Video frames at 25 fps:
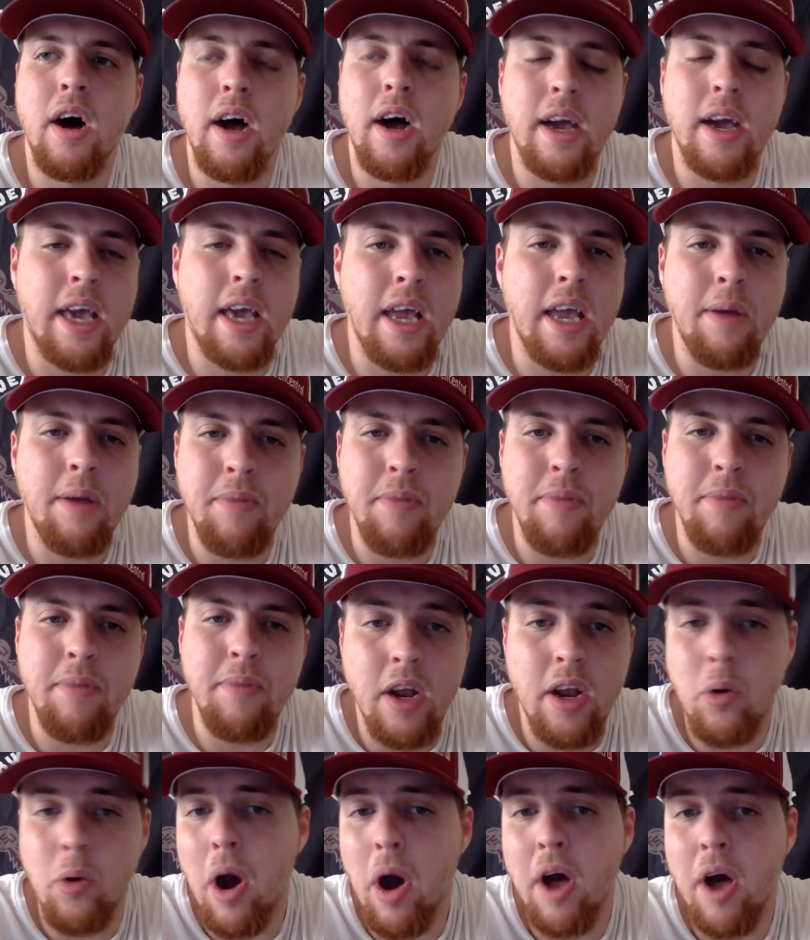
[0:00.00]
Akeem
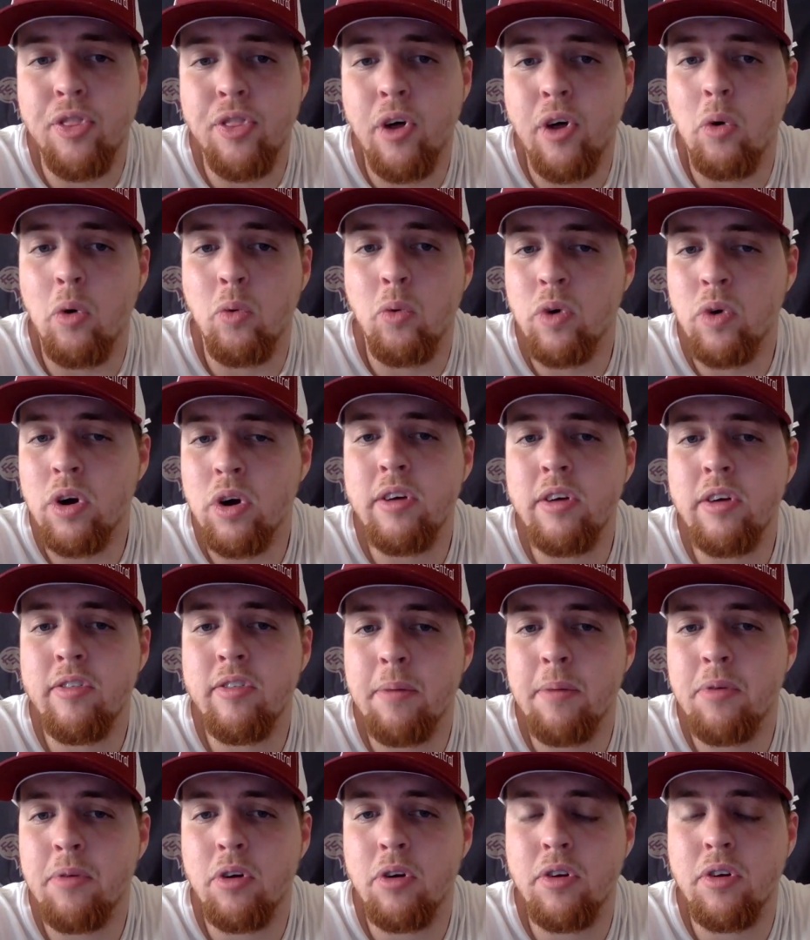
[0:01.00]
Dent, who I thought really
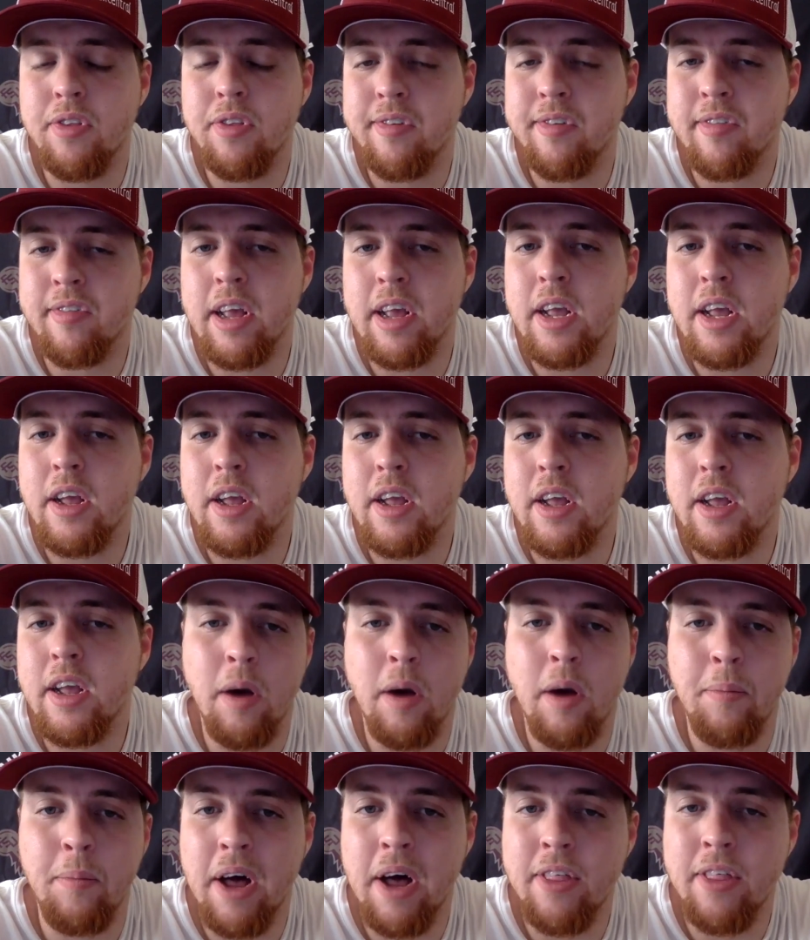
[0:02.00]
stepped onto the scene
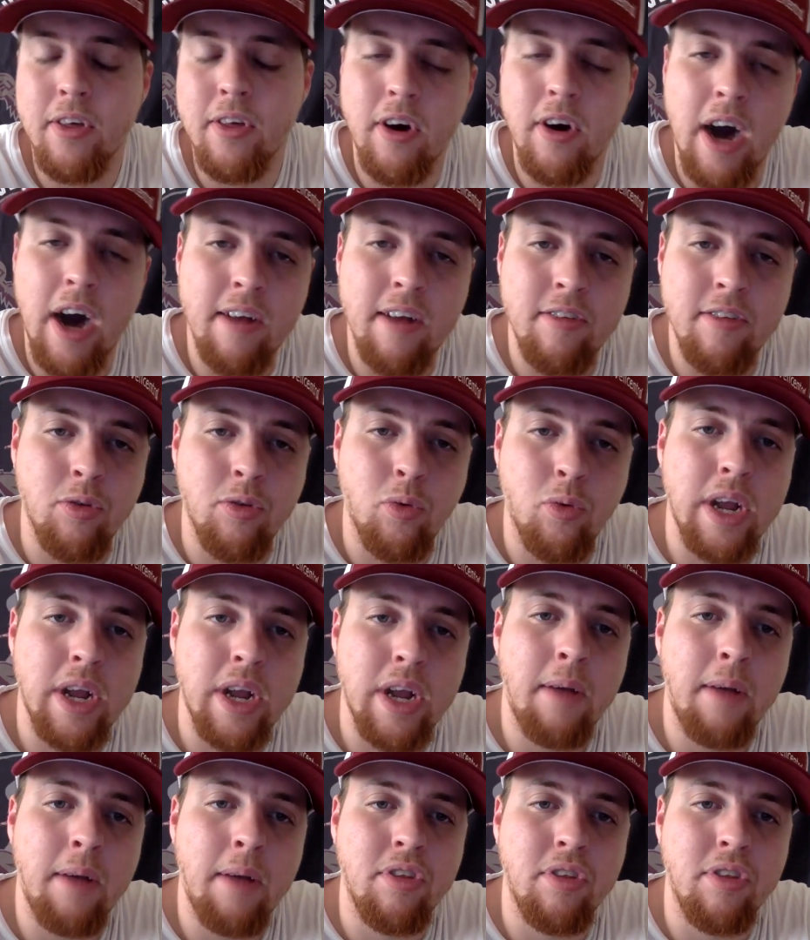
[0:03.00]
about the last three
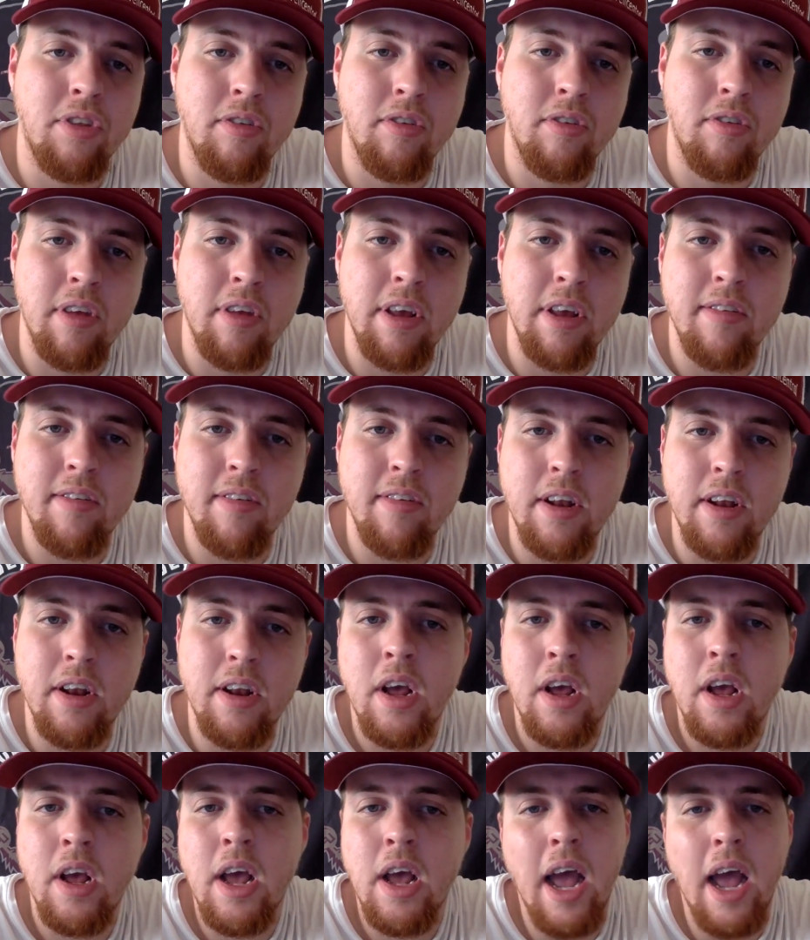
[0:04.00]
games of the season.
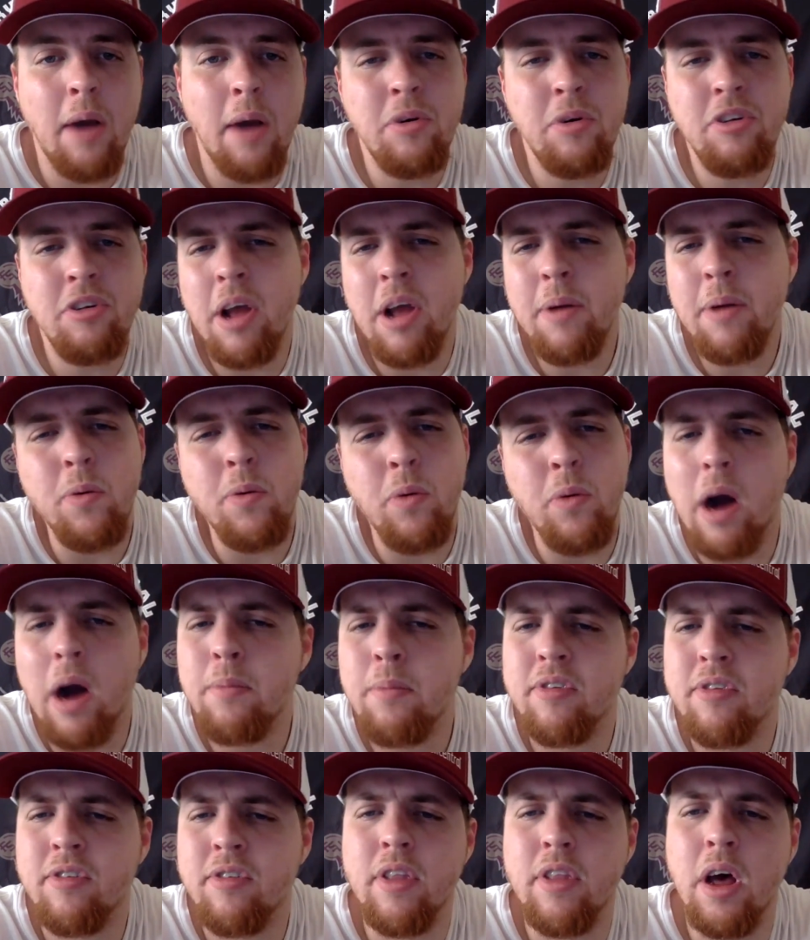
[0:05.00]
And with Jamie
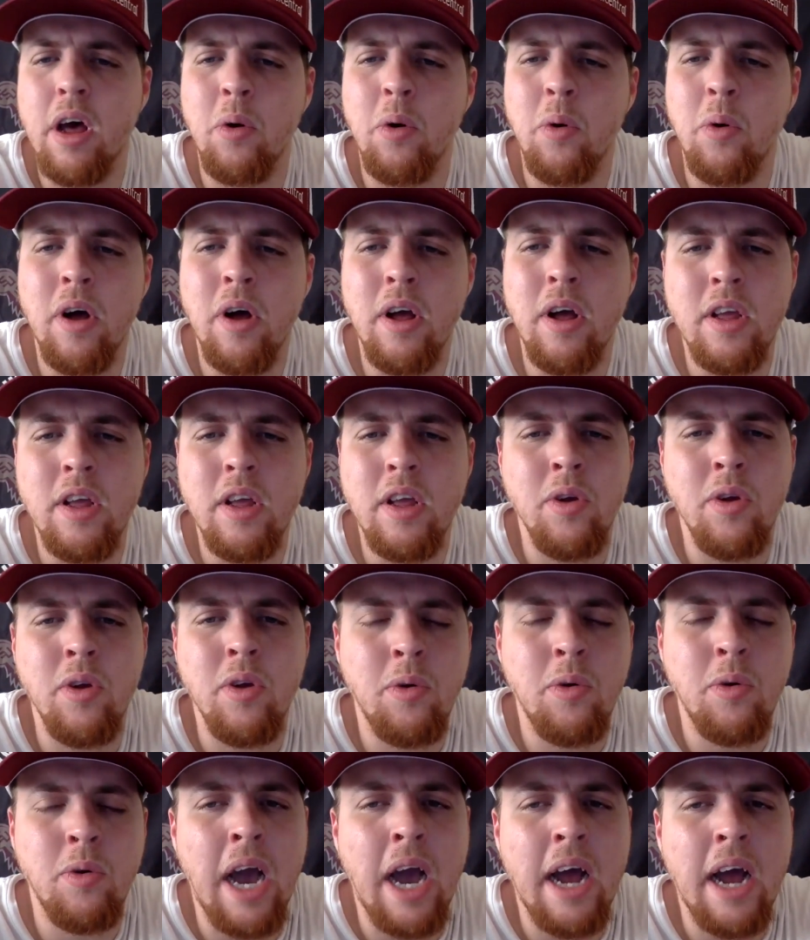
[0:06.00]
Robinson, though,
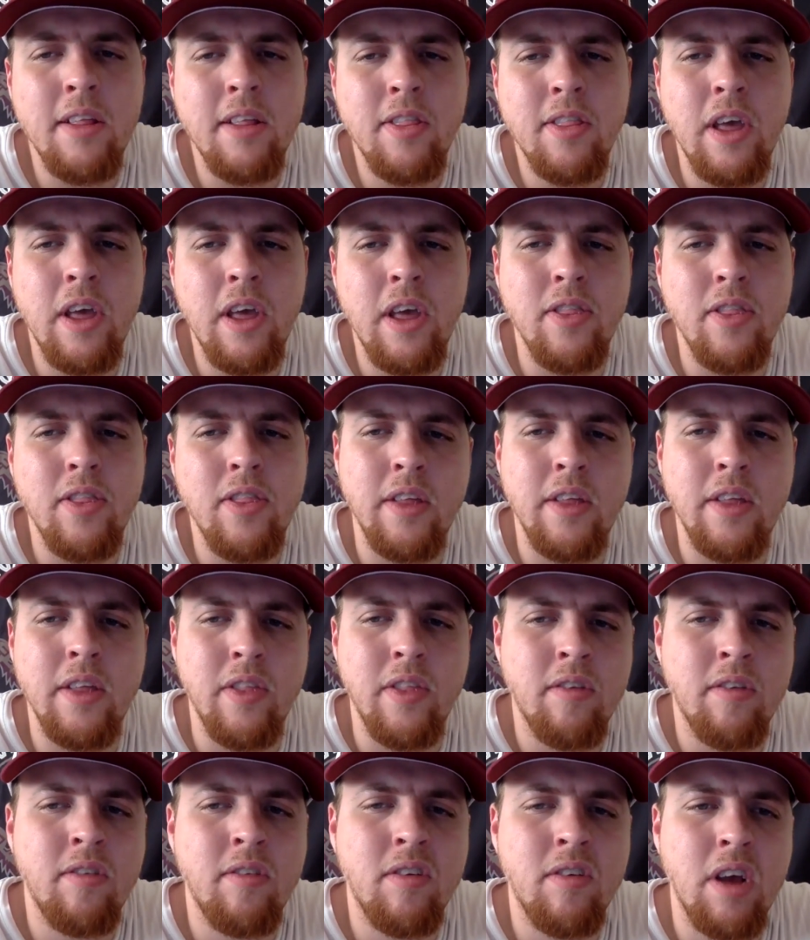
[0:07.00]
you got to think that
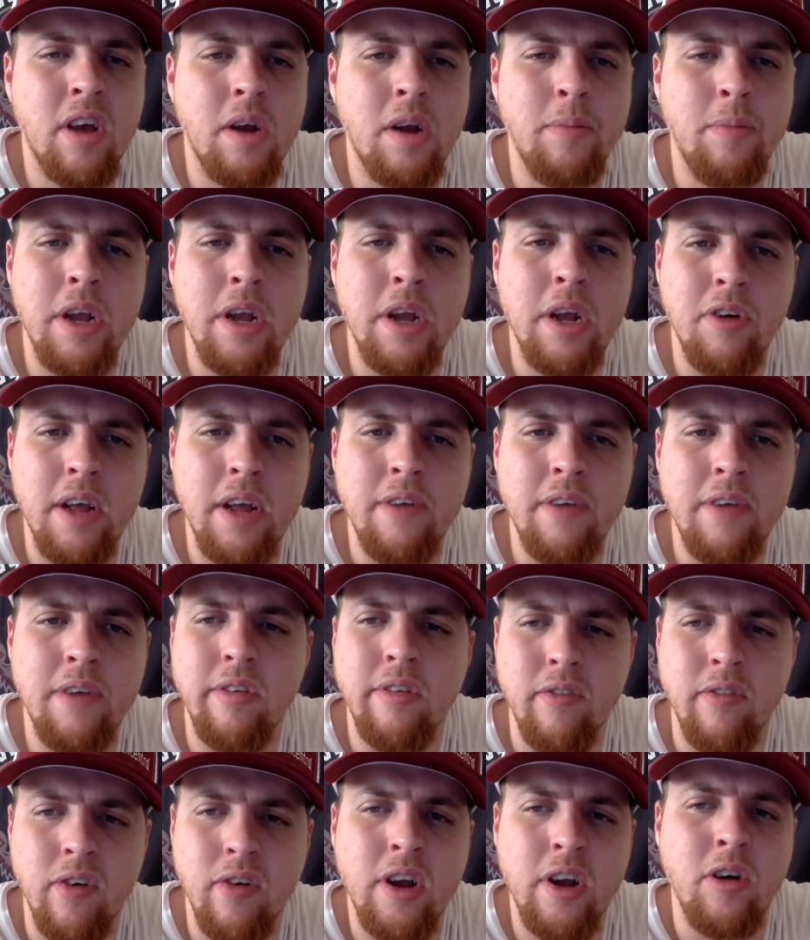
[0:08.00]
this is going to be your
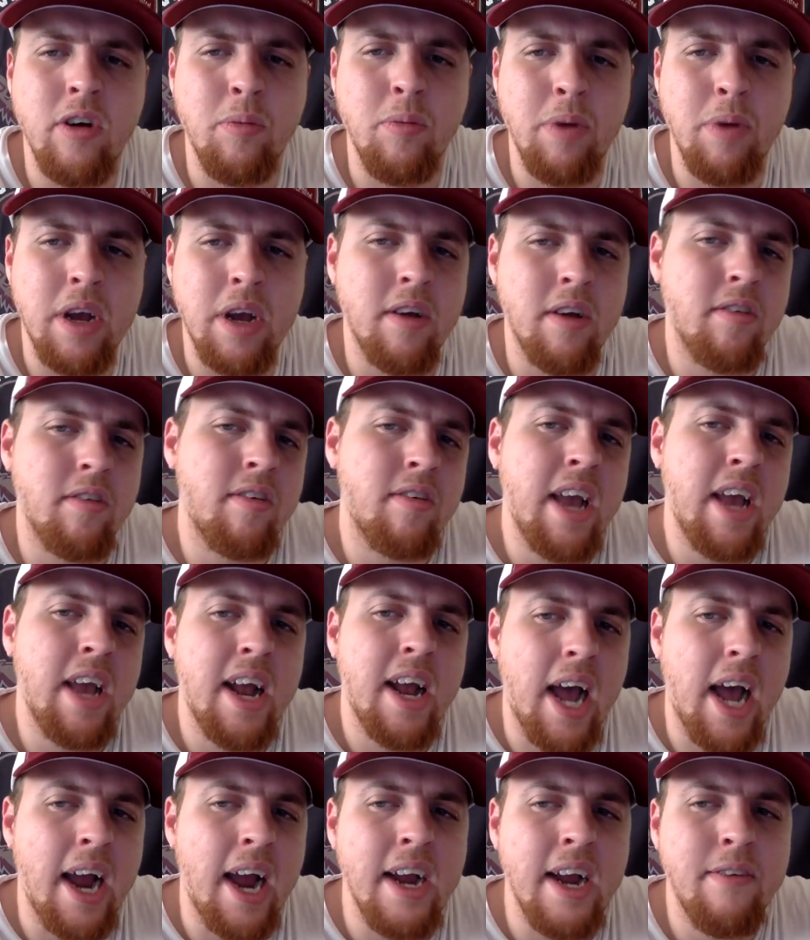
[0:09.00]
defensive leader because he
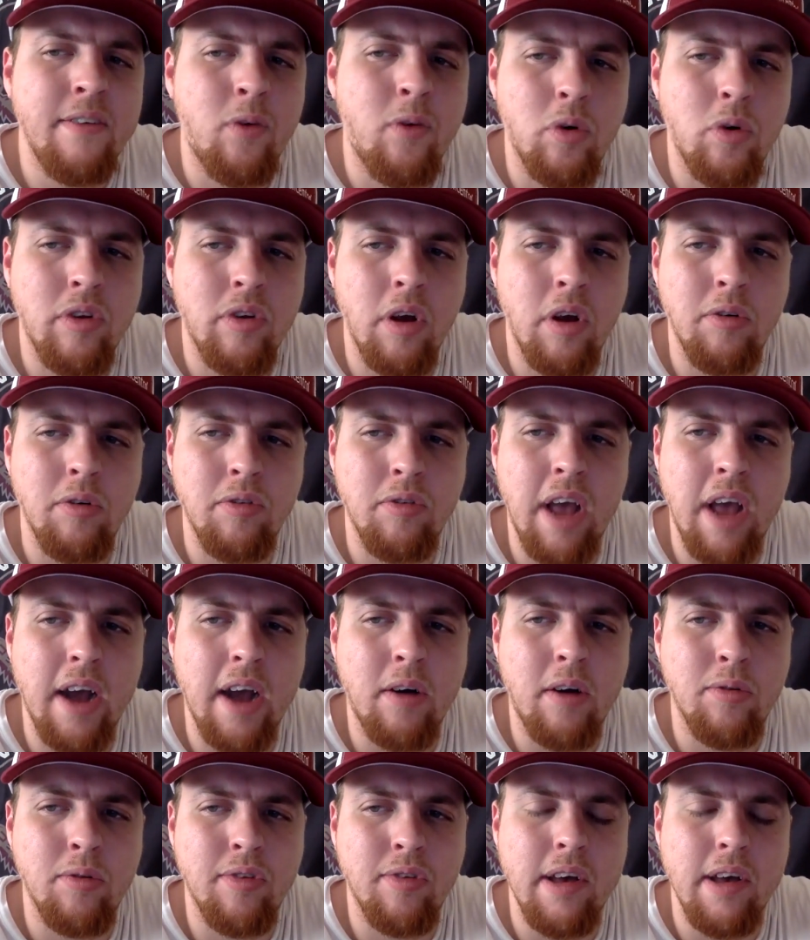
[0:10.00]
had 84 total
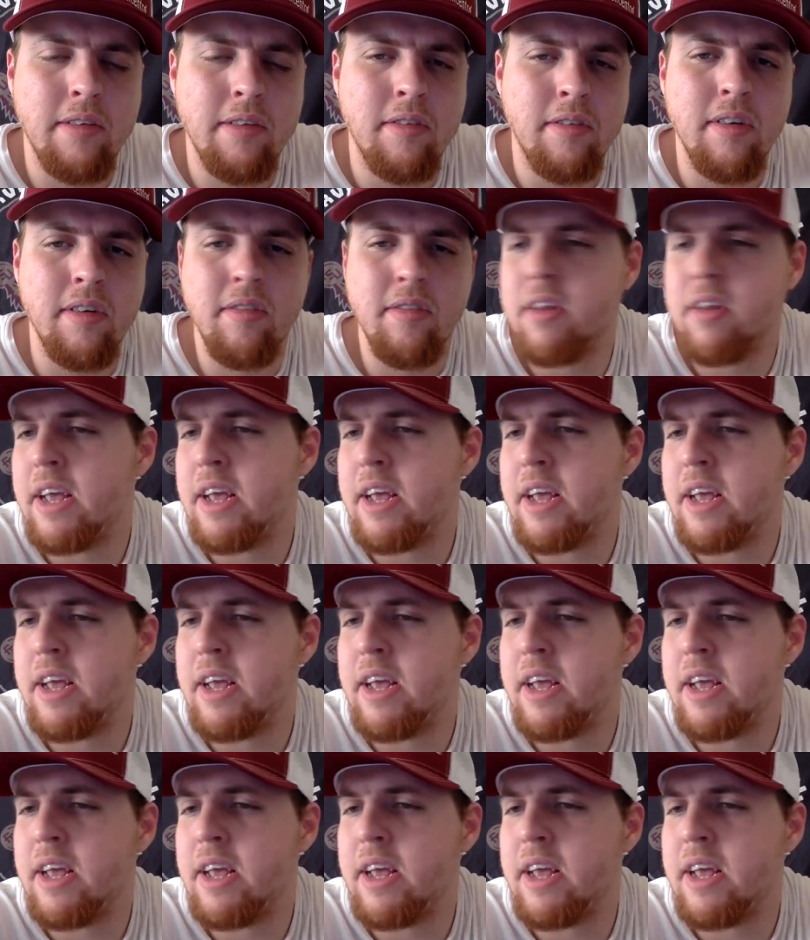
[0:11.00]
tackles last season.